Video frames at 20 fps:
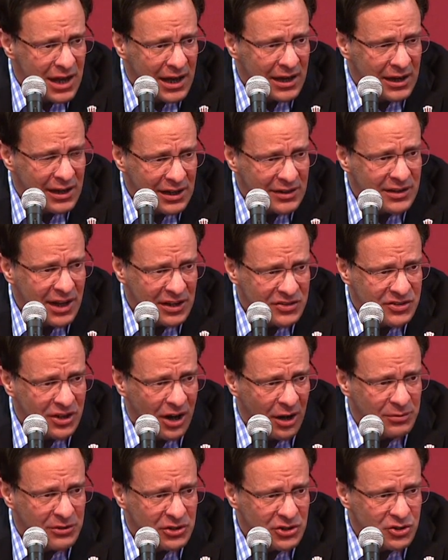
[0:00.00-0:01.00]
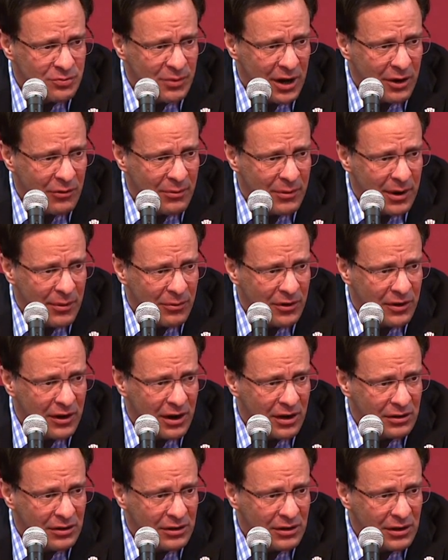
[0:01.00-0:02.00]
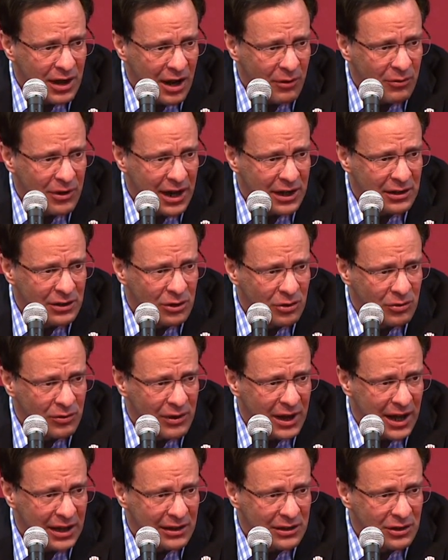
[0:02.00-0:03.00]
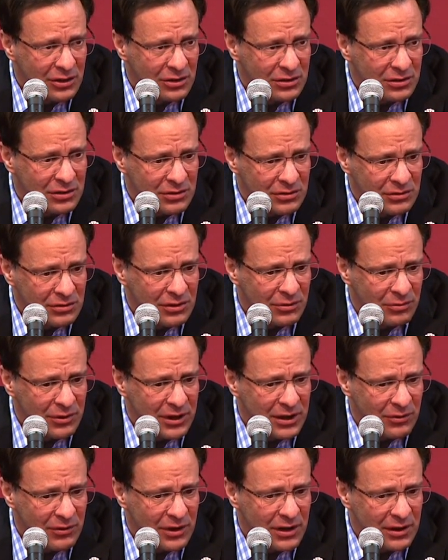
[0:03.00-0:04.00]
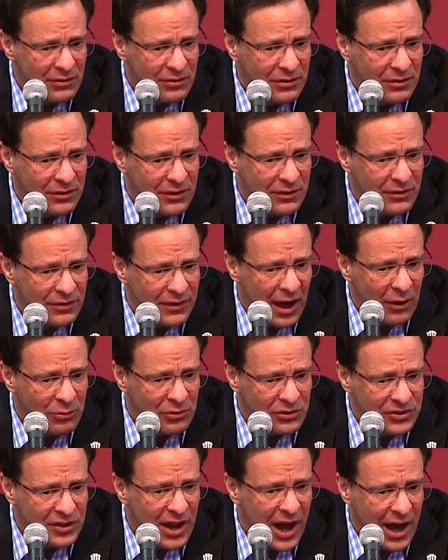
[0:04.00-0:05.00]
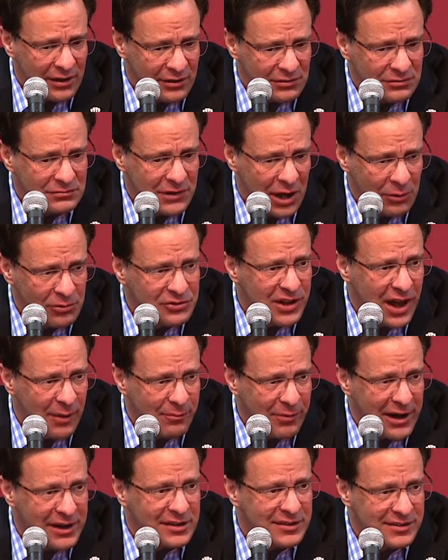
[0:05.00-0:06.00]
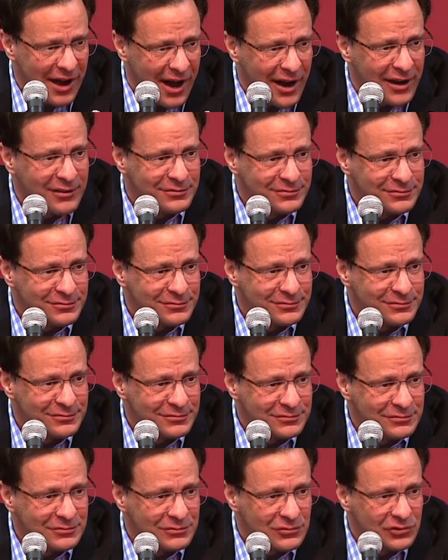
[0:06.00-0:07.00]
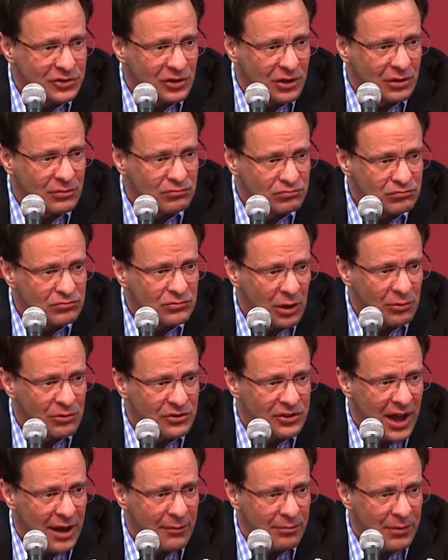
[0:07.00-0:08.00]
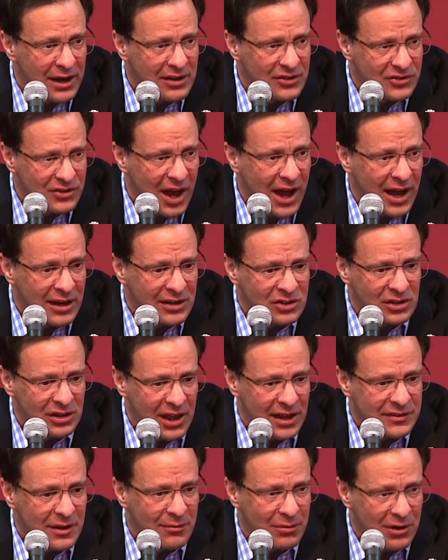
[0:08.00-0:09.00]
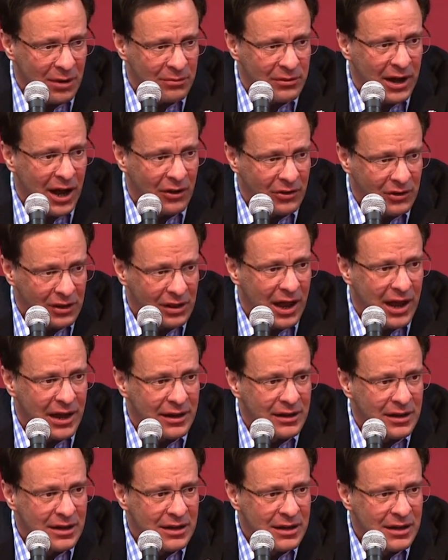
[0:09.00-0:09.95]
Yeah, and as I subbed, as you might remember there. Yeah, that was not by design. So that was not by design to let them come down the lane.